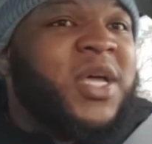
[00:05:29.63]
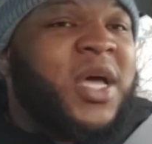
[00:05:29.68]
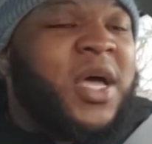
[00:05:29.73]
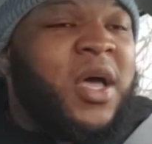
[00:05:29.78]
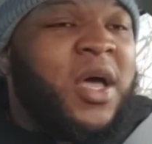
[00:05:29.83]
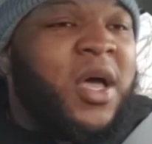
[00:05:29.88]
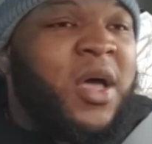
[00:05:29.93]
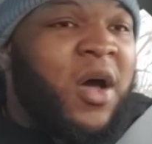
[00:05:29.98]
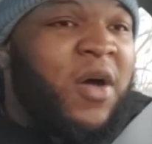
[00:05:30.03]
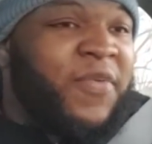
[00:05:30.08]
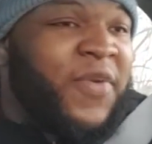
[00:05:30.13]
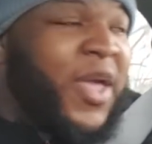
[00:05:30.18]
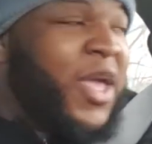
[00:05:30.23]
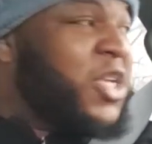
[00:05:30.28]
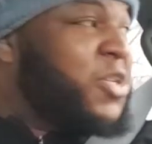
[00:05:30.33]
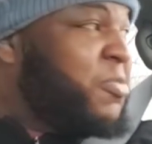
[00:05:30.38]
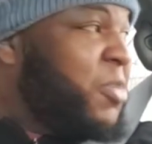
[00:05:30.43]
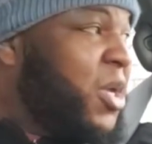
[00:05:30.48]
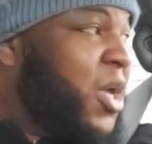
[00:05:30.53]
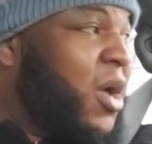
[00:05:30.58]

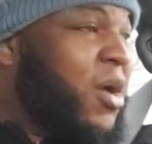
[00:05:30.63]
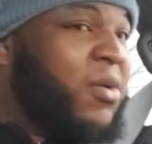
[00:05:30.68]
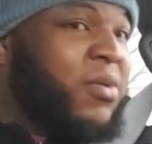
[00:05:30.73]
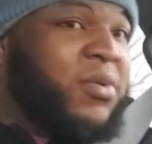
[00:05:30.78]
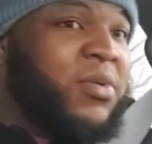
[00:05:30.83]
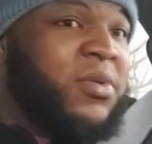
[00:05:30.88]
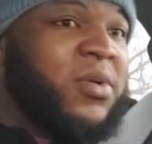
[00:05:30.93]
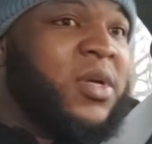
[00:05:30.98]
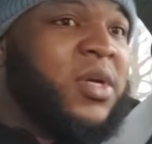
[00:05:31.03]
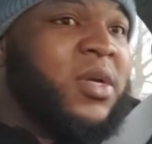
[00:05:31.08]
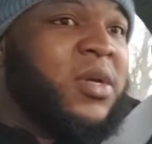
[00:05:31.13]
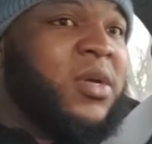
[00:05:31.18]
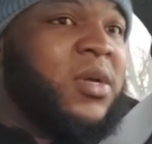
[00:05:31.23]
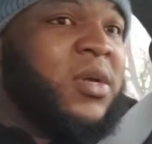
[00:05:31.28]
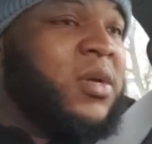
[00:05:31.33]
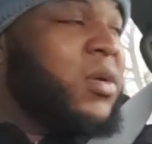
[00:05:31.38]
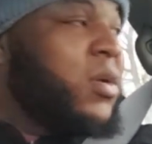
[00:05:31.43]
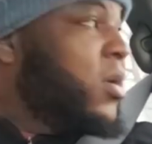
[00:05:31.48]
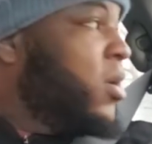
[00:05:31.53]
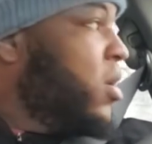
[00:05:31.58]
HBO.
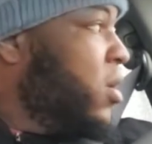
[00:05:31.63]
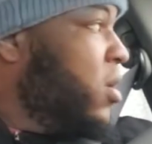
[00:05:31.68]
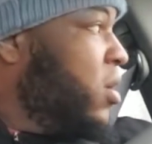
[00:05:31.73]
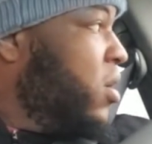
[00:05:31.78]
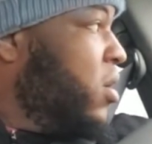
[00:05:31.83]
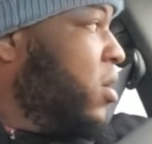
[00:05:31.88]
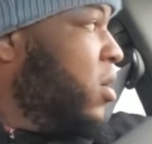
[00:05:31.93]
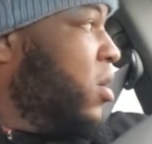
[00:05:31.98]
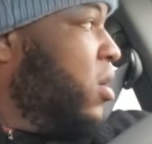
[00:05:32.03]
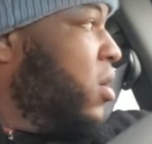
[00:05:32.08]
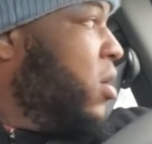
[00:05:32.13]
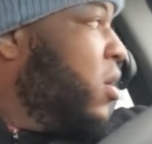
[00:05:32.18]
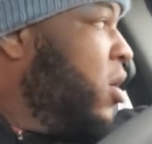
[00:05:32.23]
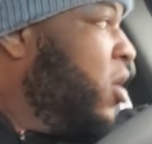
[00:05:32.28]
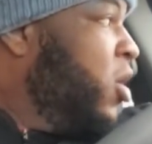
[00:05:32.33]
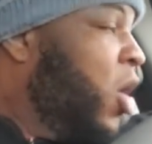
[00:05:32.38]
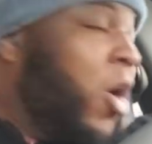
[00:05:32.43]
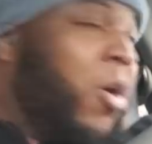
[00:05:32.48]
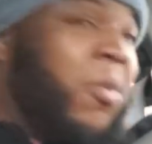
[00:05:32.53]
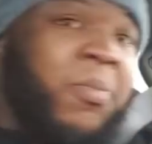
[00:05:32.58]

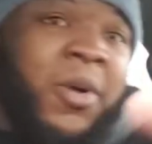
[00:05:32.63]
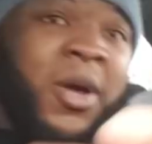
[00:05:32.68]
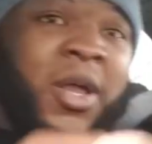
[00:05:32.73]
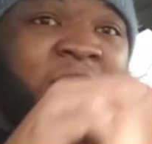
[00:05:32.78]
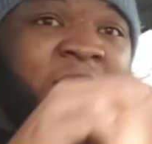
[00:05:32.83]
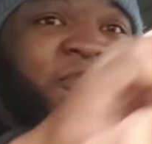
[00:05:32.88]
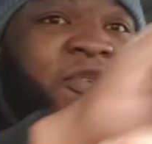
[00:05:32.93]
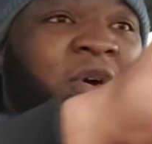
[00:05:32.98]
You know, but